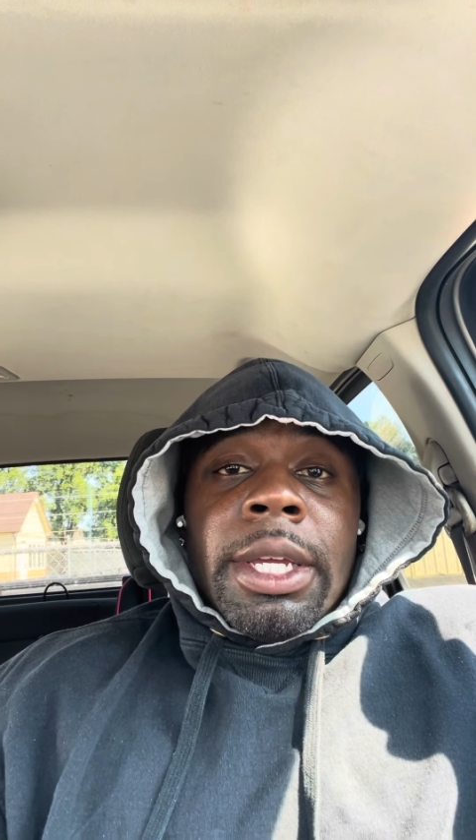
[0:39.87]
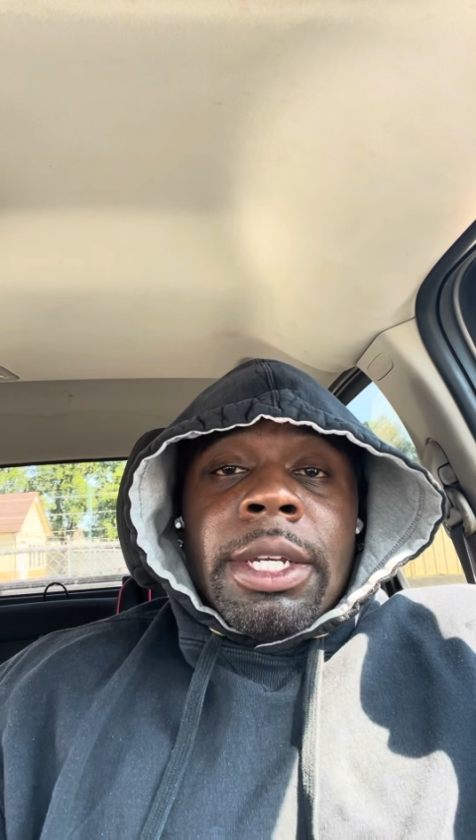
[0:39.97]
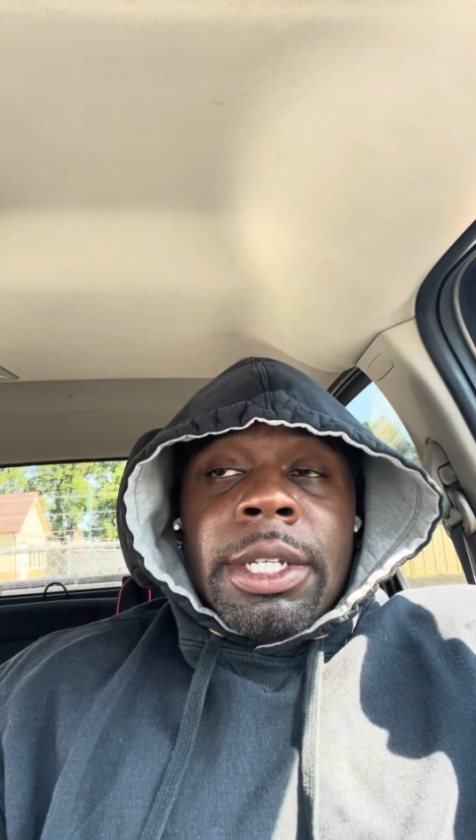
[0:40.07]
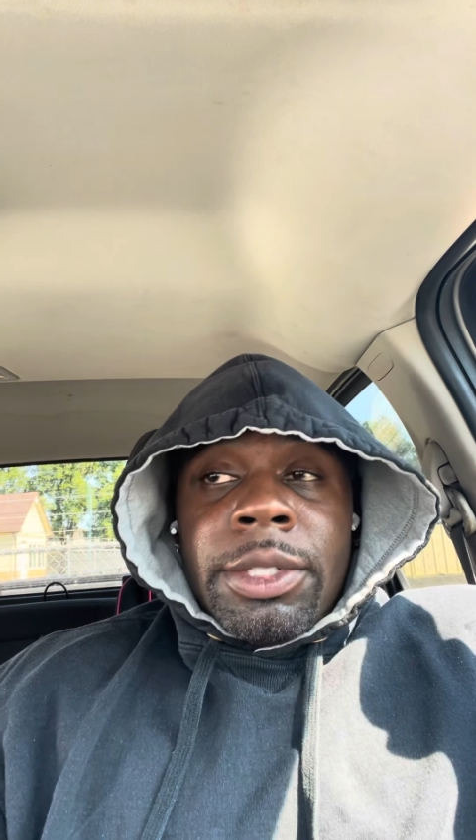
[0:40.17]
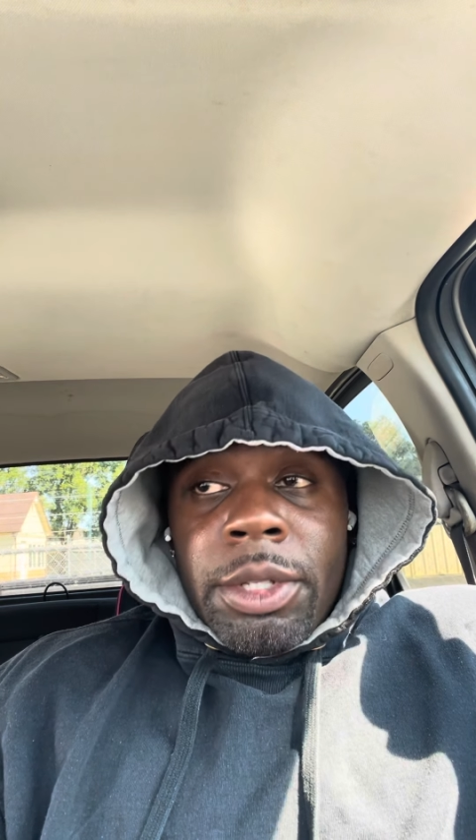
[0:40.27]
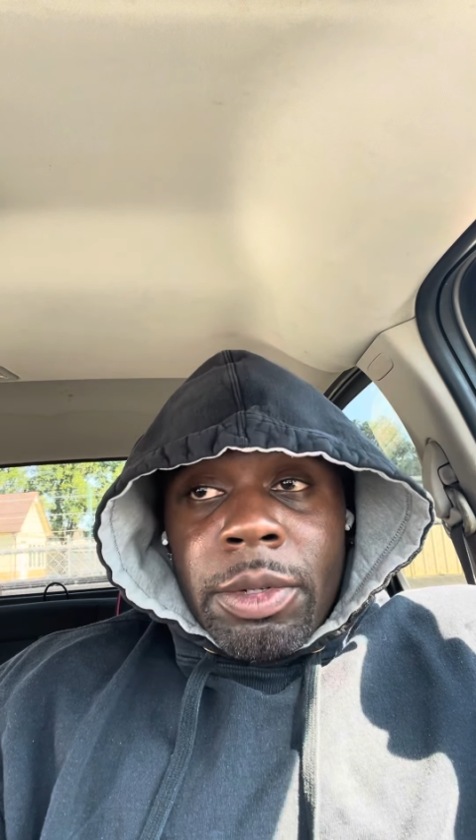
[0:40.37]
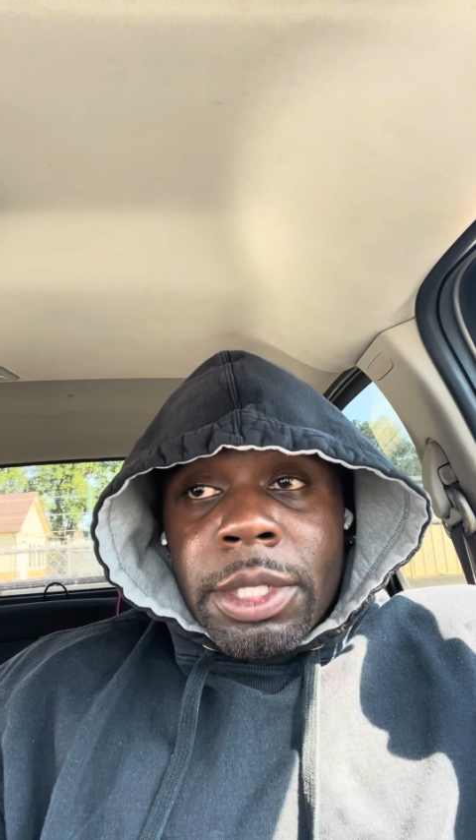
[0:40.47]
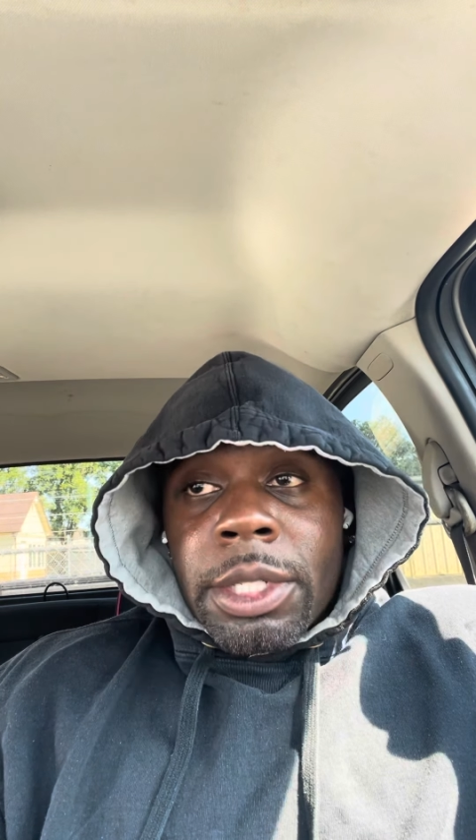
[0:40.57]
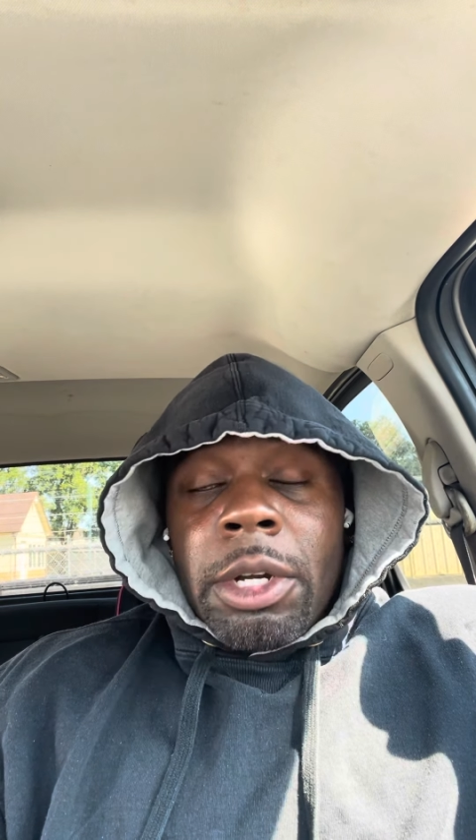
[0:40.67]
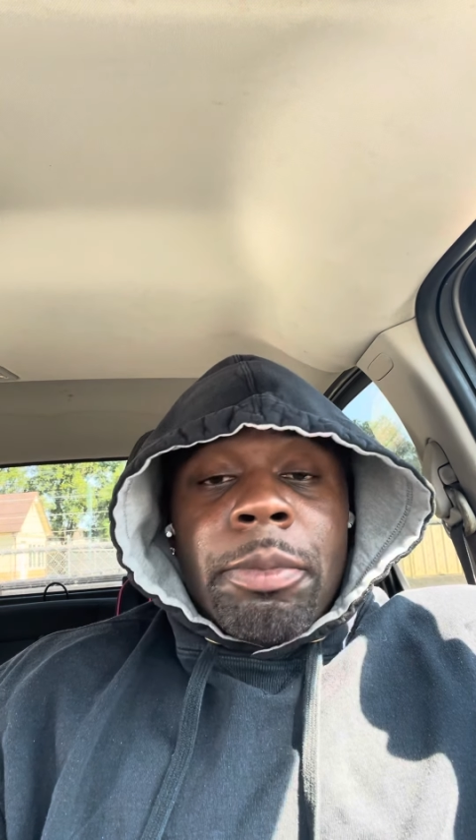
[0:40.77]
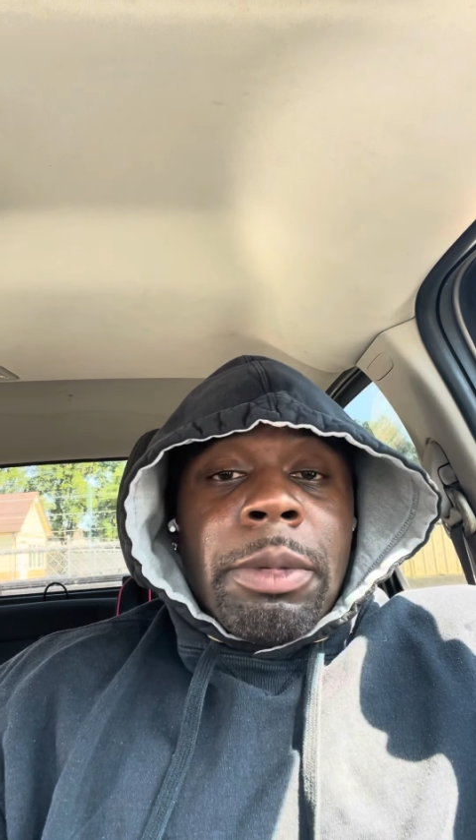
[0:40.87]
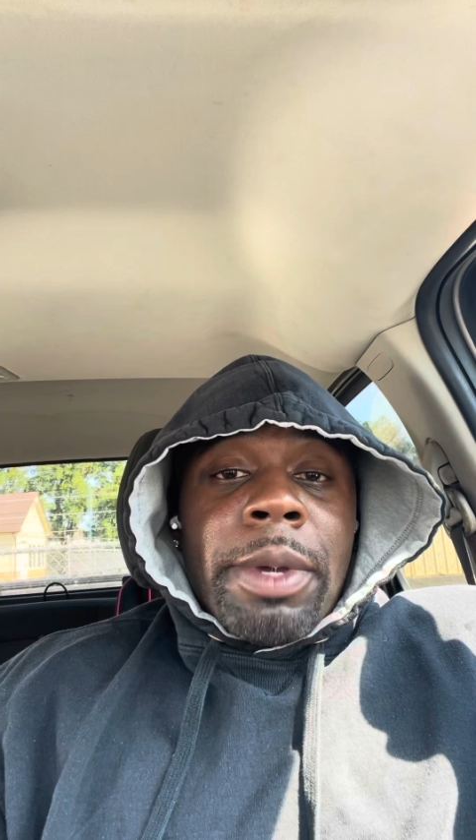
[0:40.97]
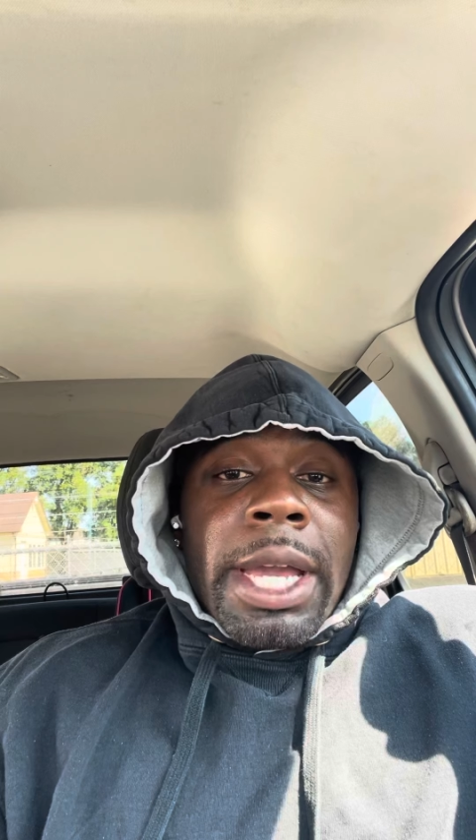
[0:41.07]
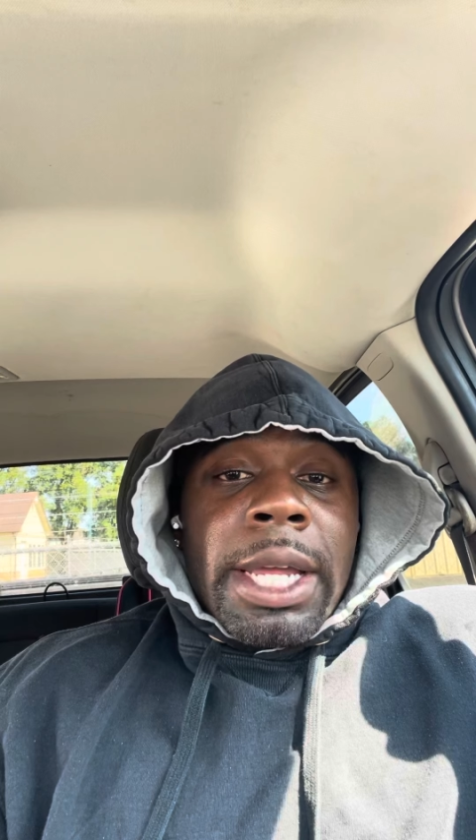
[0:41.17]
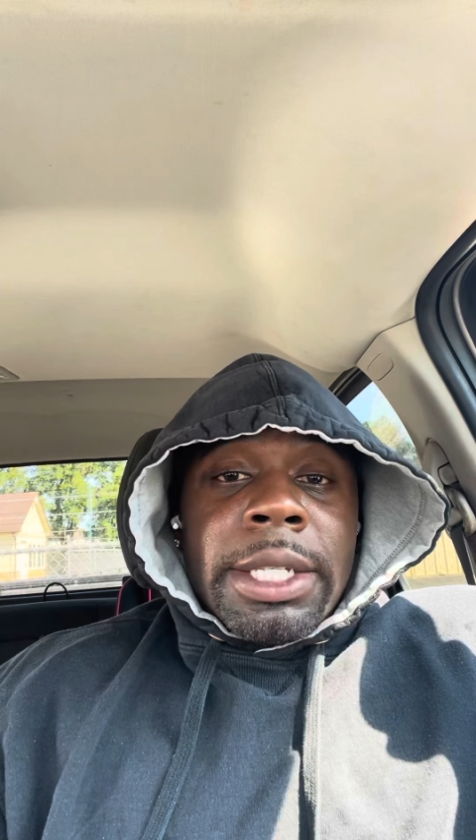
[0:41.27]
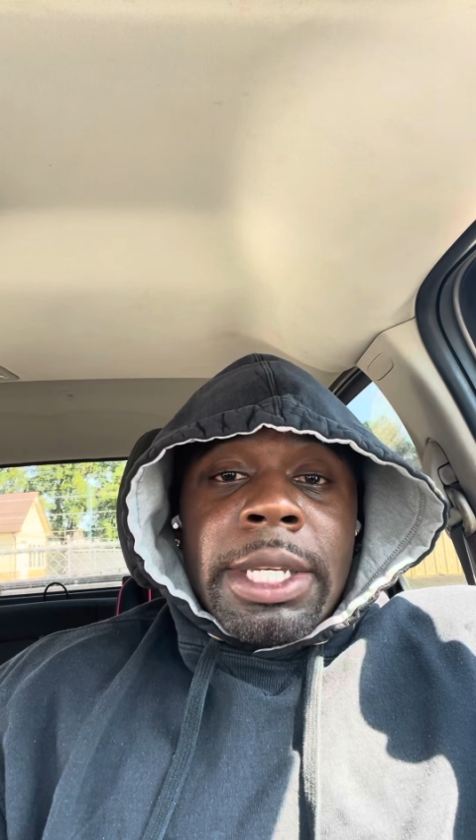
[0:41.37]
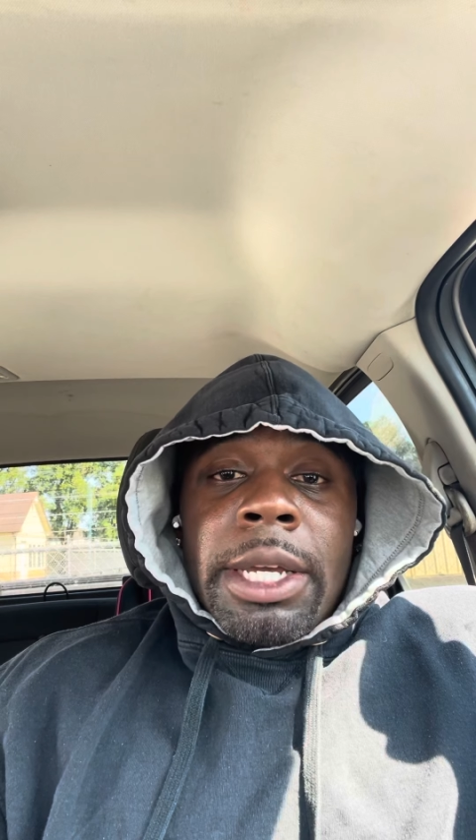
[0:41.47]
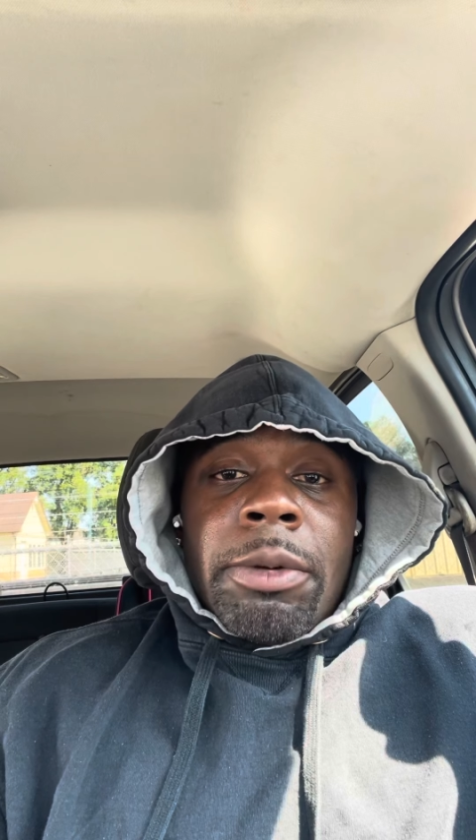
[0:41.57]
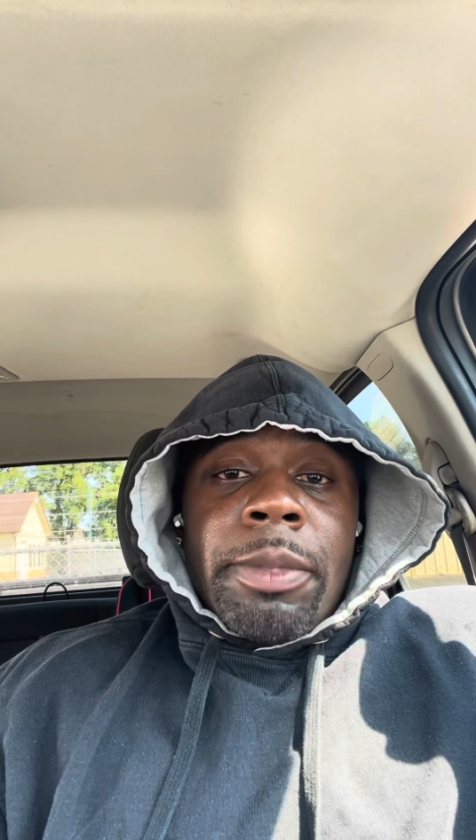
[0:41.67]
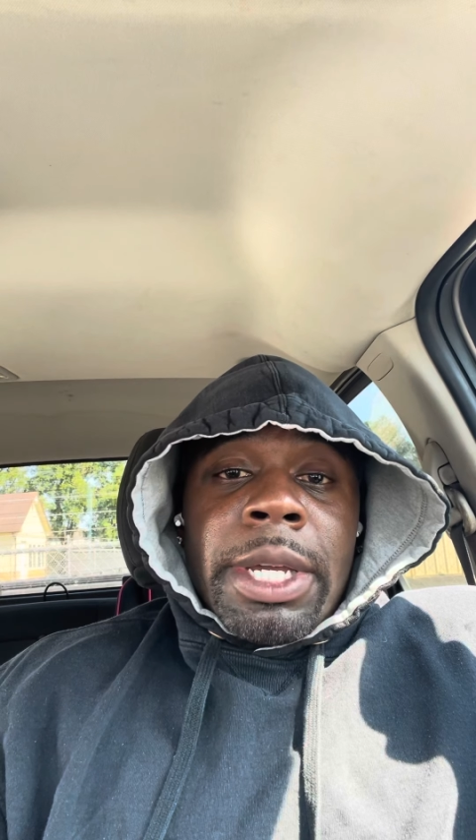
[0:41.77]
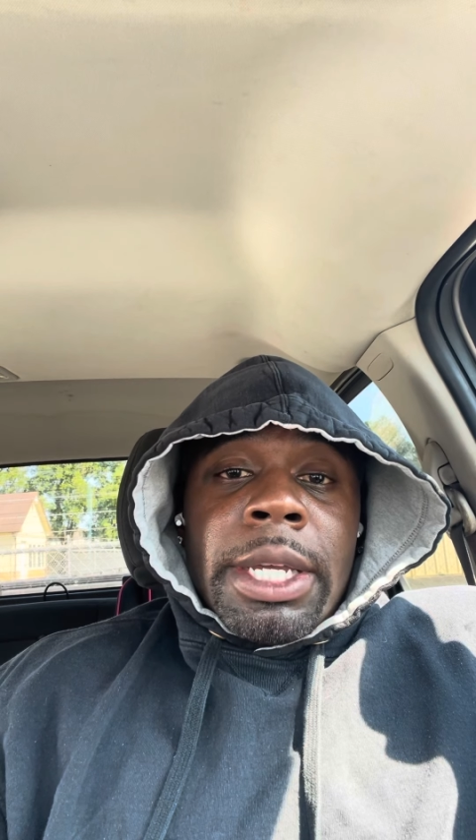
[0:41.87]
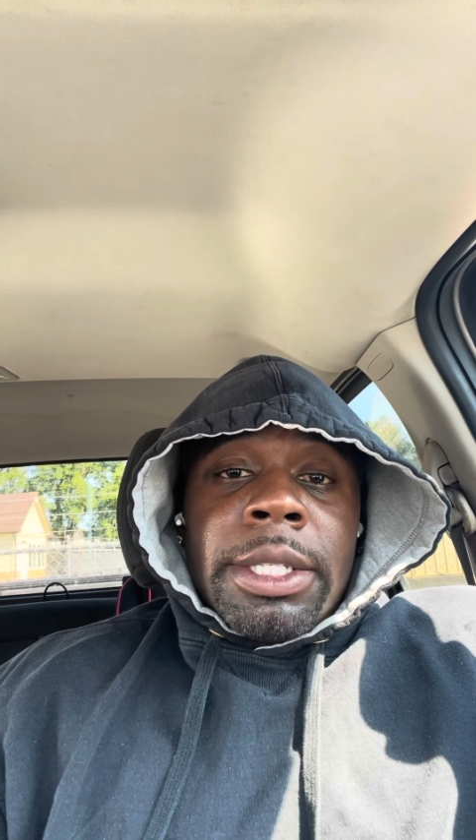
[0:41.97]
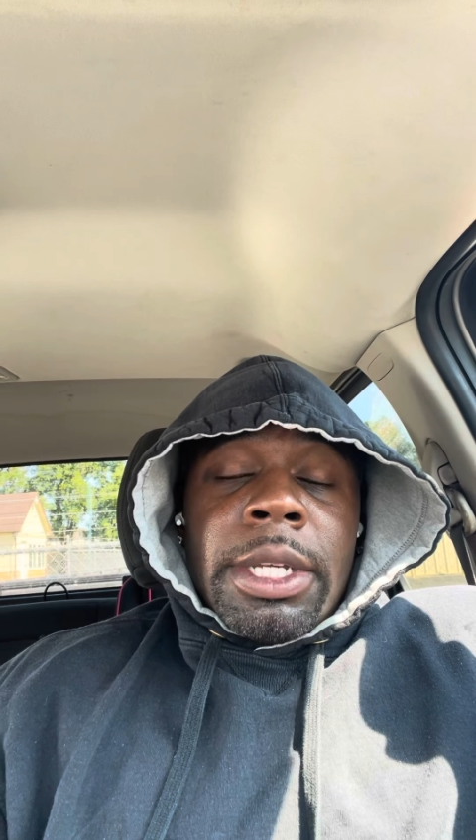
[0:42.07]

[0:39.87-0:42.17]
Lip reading: this dude is going to be bad as hell, man.